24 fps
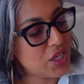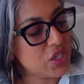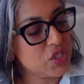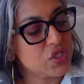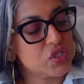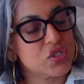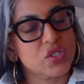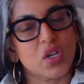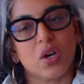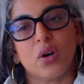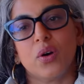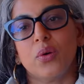
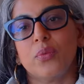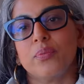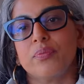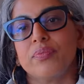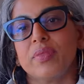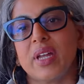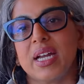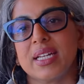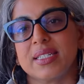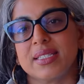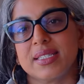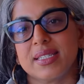So
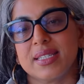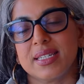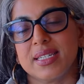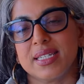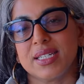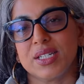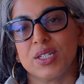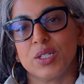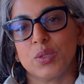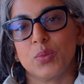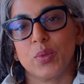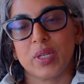that's the
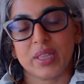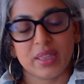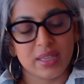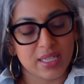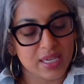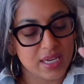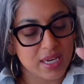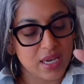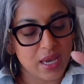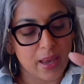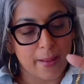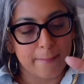deal with
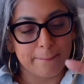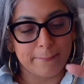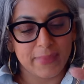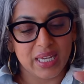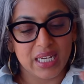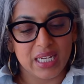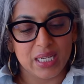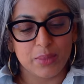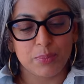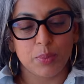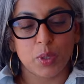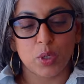the
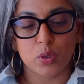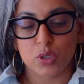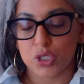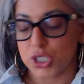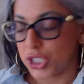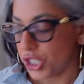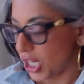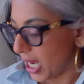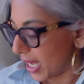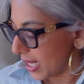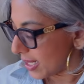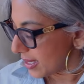mini
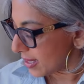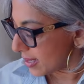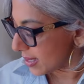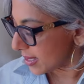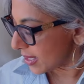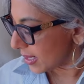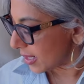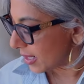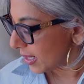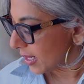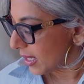pochette.